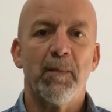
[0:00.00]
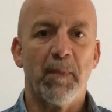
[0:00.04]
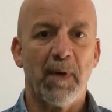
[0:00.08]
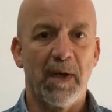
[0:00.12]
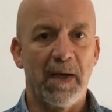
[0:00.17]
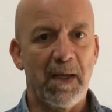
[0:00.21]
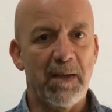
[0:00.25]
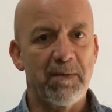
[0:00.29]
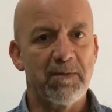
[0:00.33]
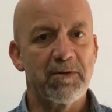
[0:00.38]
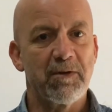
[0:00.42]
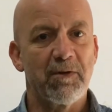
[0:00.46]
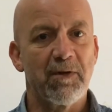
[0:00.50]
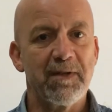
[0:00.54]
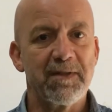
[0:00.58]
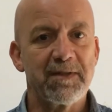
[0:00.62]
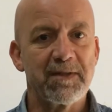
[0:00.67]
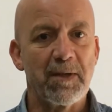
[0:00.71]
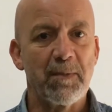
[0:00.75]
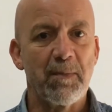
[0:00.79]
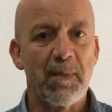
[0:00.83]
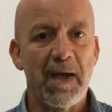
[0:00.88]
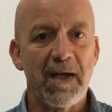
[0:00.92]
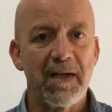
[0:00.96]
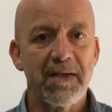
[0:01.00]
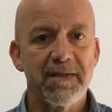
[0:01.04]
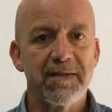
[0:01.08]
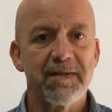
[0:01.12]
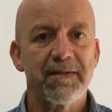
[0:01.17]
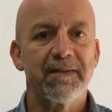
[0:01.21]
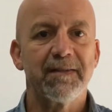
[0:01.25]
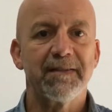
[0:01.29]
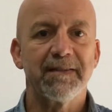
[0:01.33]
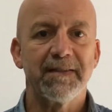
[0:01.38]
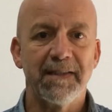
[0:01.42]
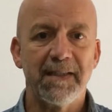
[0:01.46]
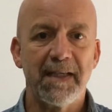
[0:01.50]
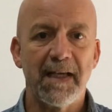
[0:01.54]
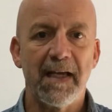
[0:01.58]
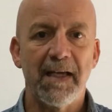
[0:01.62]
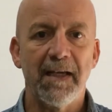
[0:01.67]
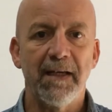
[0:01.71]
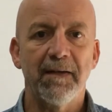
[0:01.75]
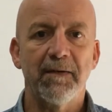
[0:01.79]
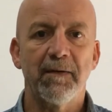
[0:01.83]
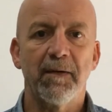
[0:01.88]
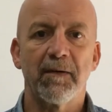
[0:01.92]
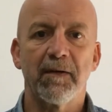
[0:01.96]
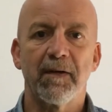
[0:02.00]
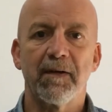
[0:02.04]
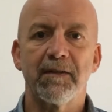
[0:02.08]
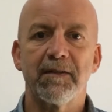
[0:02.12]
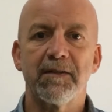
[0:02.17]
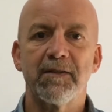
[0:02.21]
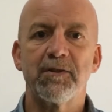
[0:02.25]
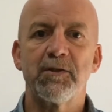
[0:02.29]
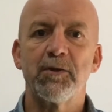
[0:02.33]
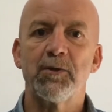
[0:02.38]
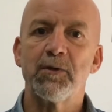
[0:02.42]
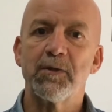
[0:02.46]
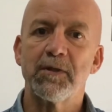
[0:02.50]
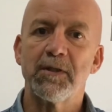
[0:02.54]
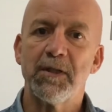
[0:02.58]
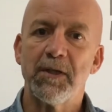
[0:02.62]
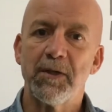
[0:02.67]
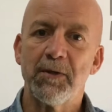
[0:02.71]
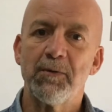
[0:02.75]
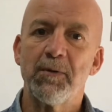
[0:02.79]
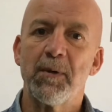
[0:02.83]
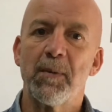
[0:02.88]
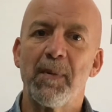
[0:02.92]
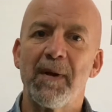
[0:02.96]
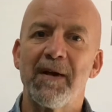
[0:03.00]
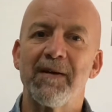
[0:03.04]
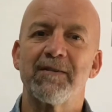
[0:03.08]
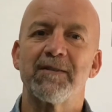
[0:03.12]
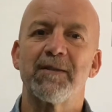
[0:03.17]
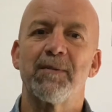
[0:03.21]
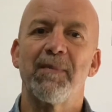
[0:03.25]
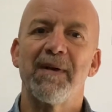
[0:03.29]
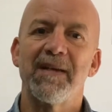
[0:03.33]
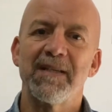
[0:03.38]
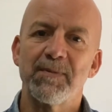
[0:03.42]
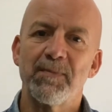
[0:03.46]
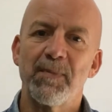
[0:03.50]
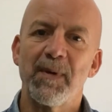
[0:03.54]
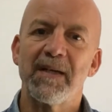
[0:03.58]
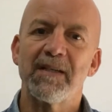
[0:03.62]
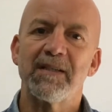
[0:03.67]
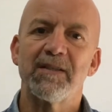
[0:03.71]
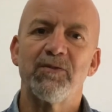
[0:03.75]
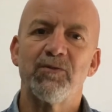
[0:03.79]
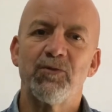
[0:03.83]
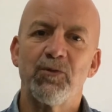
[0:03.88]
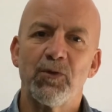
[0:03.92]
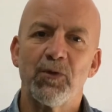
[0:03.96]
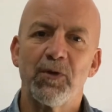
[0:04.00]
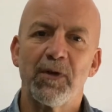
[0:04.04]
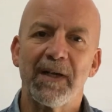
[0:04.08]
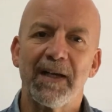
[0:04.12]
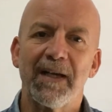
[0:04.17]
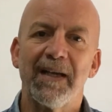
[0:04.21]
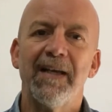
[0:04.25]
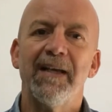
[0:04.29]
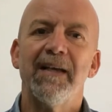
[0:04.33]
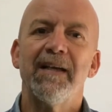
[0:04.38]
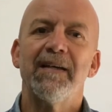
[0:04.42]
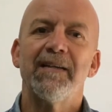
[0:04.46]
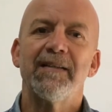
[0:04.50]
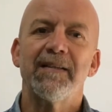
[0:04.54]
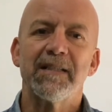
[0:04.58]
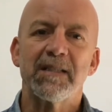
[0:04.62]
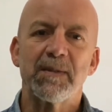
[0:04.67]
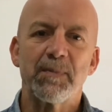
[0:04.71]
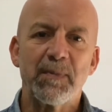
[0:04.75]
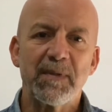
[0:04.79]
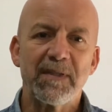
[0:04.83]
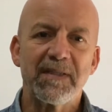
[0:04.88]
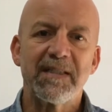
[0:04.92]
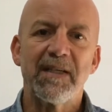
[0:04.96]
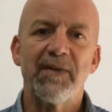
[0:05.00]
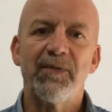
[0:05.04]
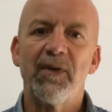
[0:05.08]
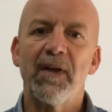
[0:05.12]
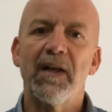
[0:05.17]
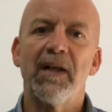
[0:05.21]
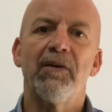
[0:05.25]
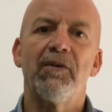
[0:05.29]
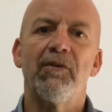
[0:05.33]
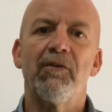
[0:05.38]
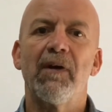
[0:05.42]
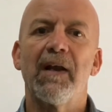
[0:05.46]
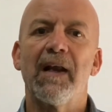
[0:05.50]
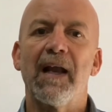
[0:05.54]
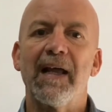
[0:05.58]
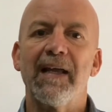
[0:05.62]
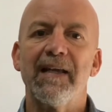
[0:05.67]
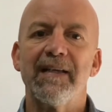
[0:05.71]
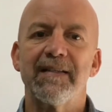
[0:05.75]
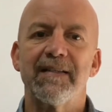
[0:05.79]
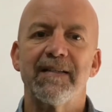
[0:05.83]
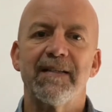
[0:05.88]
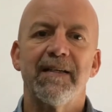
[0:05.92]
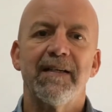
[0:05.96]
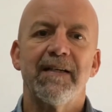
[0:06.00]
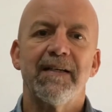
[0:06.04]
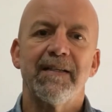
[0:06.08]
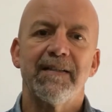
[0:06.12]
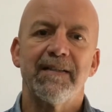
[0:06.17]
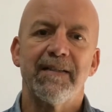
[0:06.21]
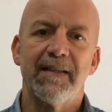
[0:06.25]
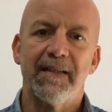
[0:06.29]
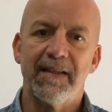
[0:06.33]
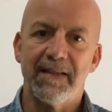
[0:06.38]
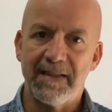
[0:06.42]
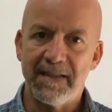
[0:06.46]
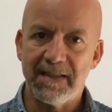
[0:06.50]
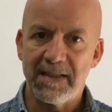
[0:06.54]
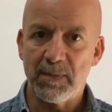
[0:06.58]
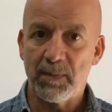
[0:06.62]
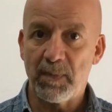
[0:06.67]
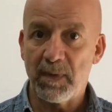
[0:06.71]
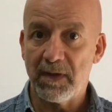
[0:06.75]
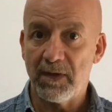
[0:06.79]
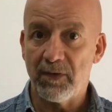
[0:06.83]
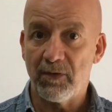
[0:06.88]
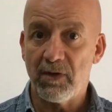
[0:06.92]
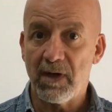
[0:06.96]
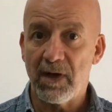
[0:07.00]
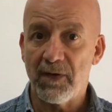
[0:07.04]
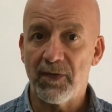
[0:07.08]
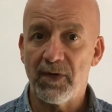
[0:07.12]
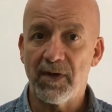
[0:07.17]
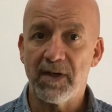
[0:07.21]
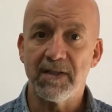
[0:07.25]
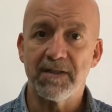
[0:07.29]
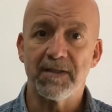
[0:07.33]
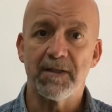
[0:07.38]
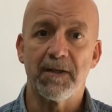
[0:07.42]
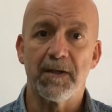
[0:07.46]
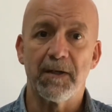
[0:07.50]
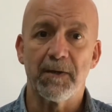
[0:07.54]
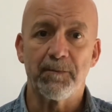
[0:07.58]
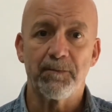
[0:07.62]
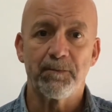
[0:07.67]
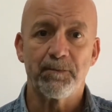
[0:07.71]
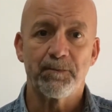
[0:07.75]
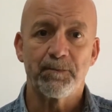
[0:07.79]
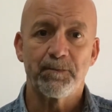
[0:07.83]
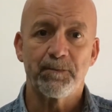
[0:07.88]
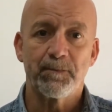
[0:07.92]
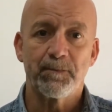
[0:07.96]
My name is Lorenzo Madge and today I'm going to talk to you about some aspects of drawing that specifically relate to the discipline of graphic design.